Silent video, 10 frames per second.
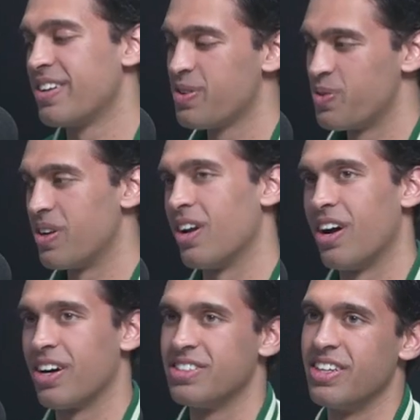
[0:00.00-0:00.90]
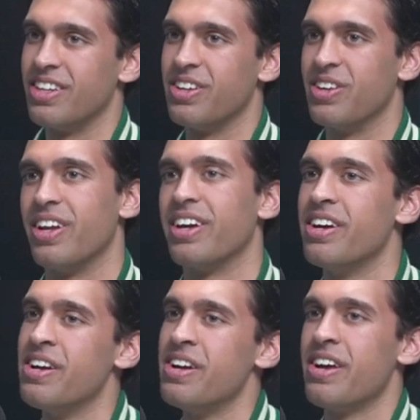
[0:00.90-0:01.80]
we're locked in. You know,
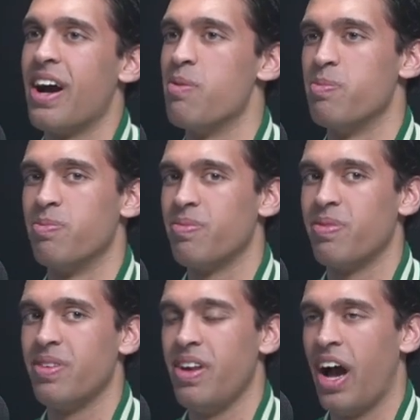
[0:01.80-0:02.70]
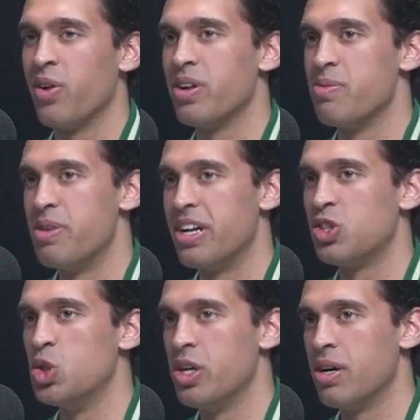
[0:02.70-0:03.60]
like I'm. I don't admit it
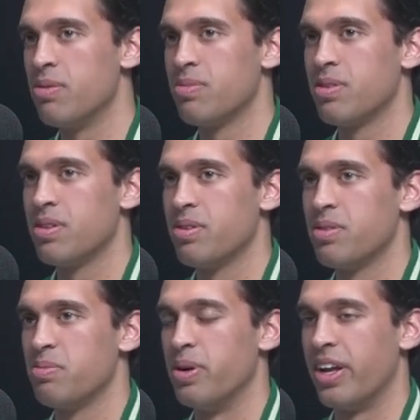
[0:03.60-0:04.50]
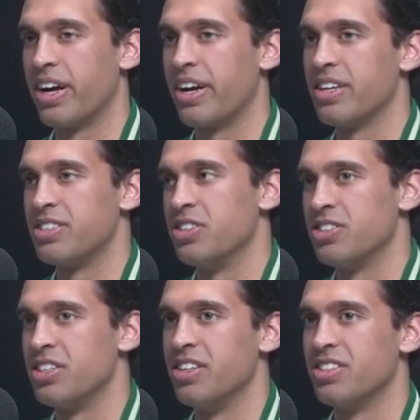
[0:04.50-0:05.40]
to him, but like I guess he'll
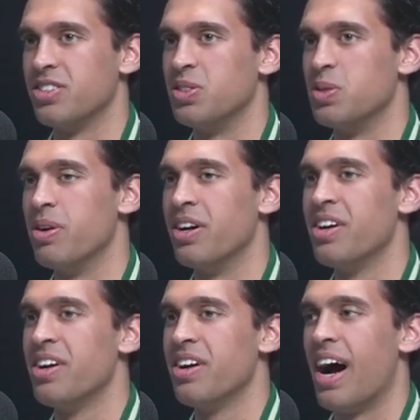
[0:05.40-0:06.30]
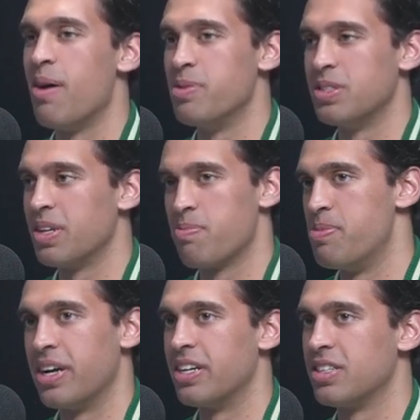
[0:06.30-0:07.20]
see this too. But I'm his like
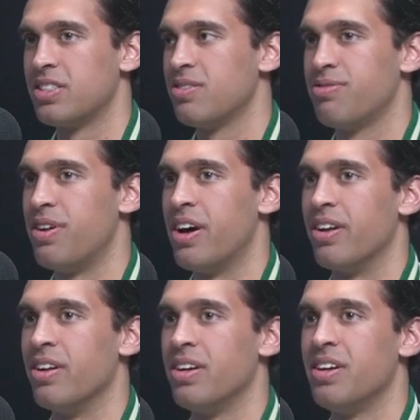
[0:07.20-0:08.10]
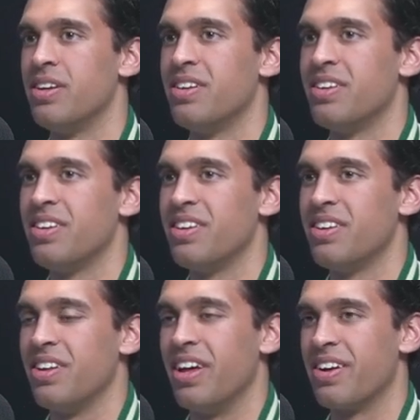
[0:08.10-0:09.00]
biggest fan. Yeah,
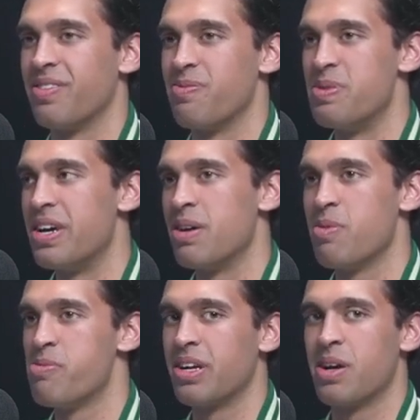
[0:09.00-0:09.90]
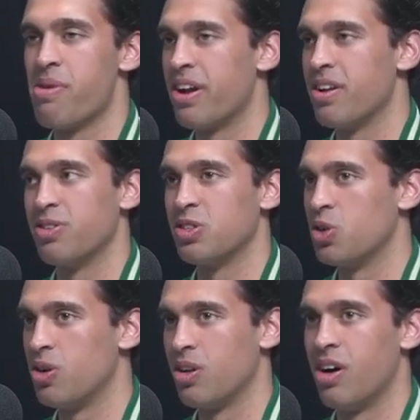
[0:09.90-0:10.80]
like me and him have been competitive for
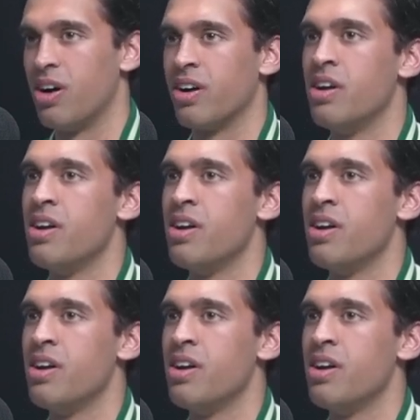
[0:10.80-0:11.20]
so long